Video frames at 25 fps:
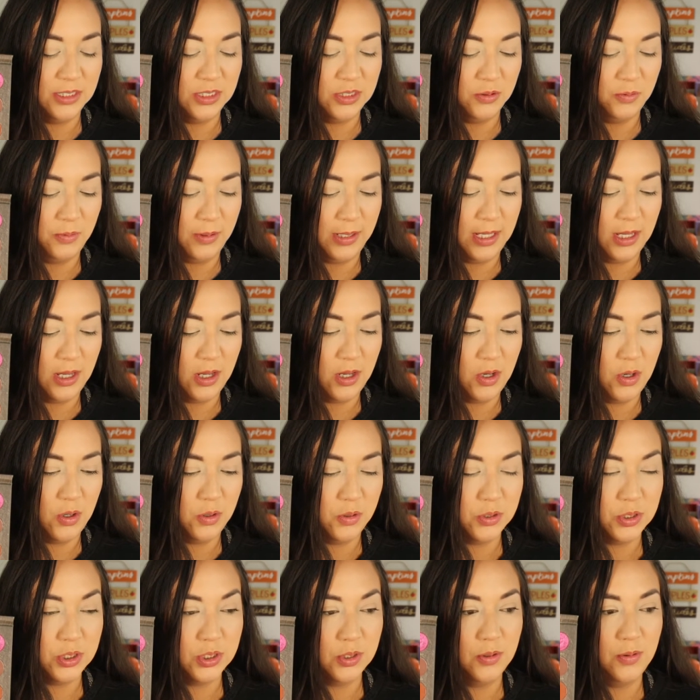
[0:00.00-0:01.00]
So we
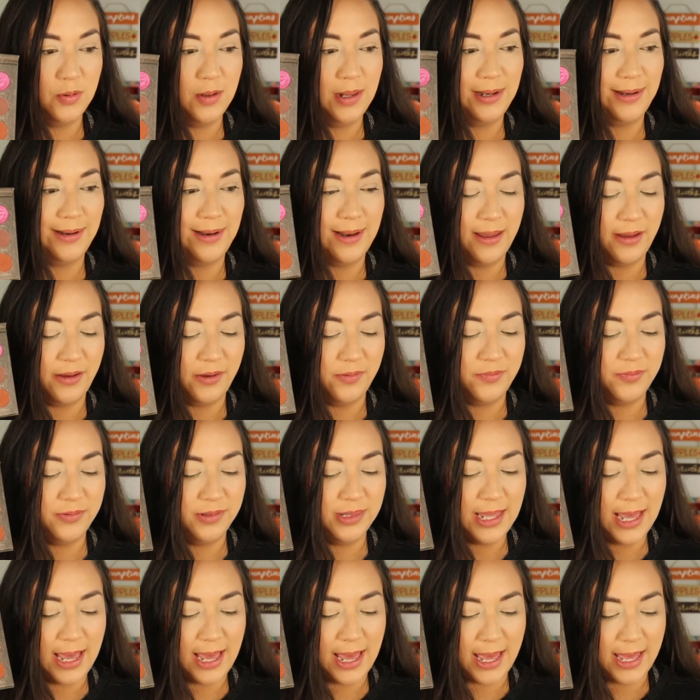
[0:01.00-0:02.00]
also
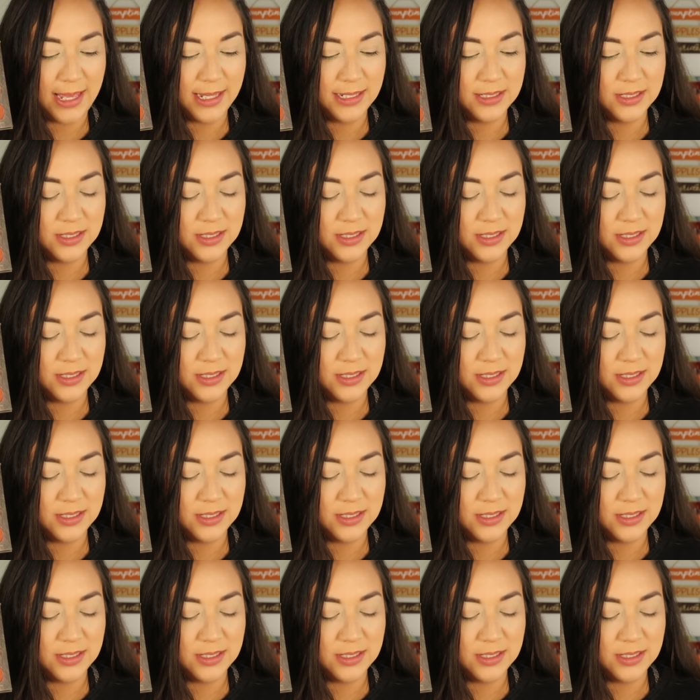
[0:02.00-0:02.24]
love that.